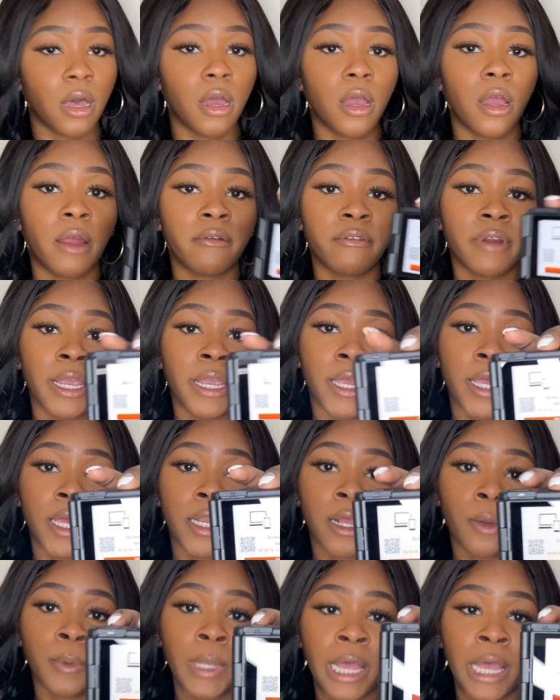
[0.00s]
All right, and
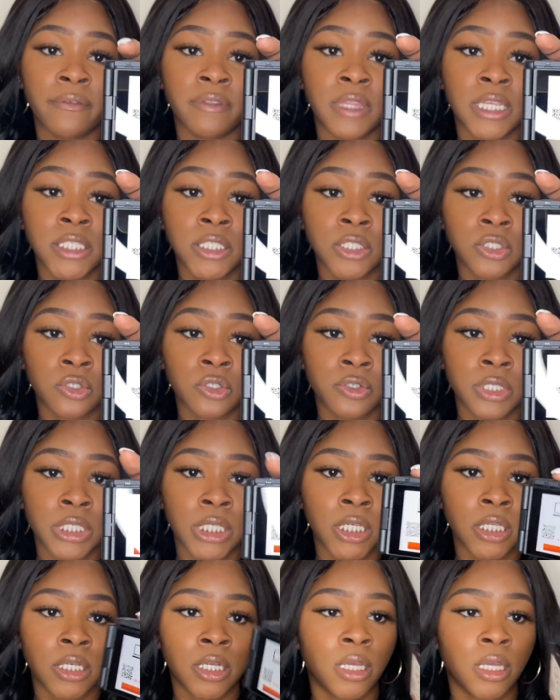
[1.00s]
now we have this
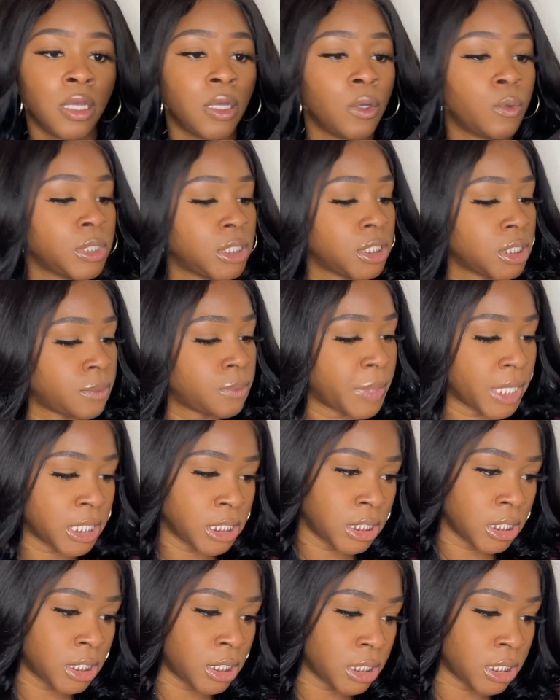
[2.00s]
screen, which is
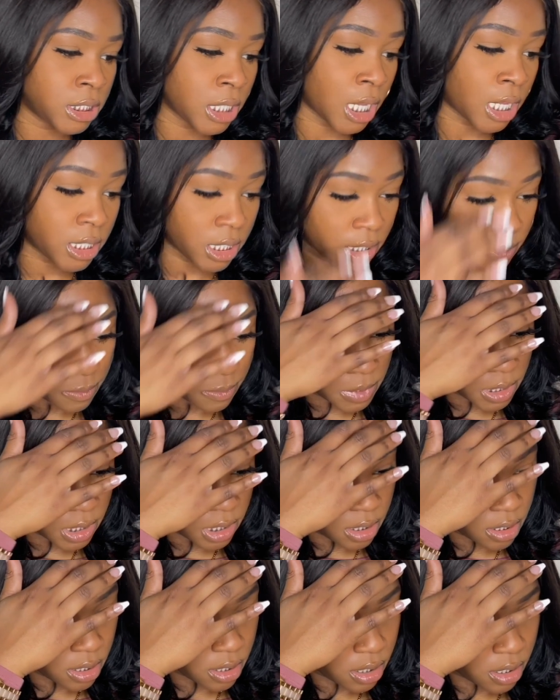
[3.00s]
basically telling
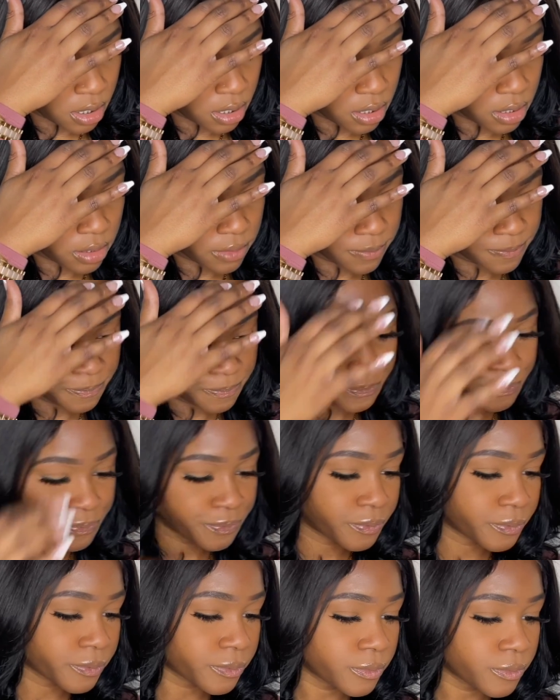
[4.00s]
me to
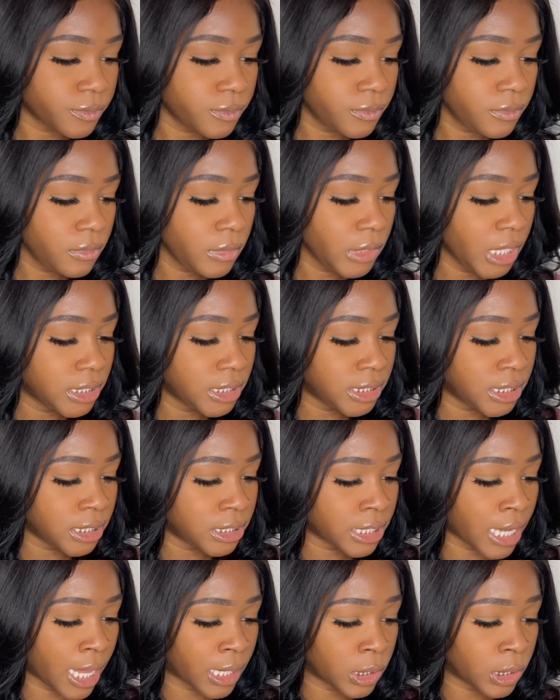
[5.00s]

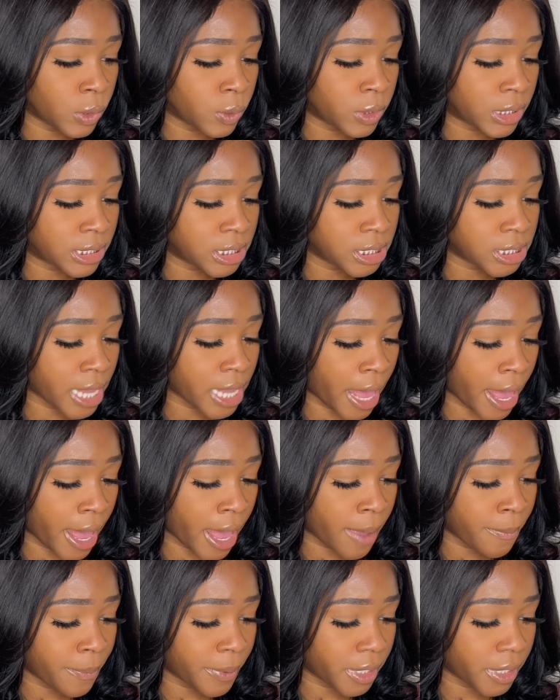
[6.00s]
download this
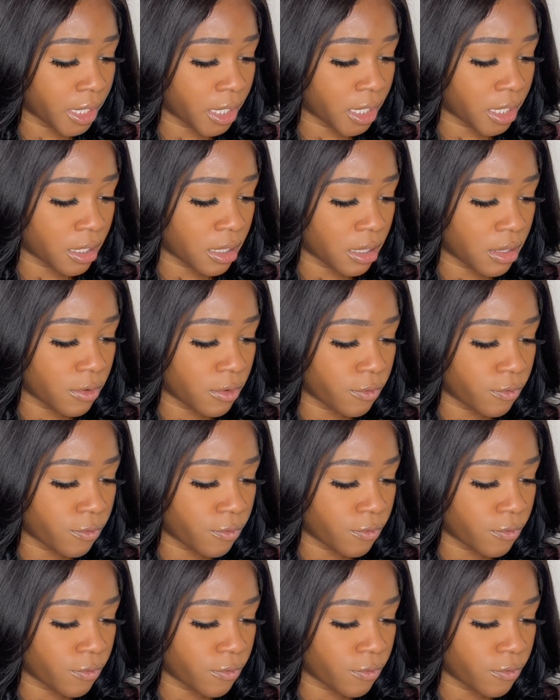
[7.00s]
app if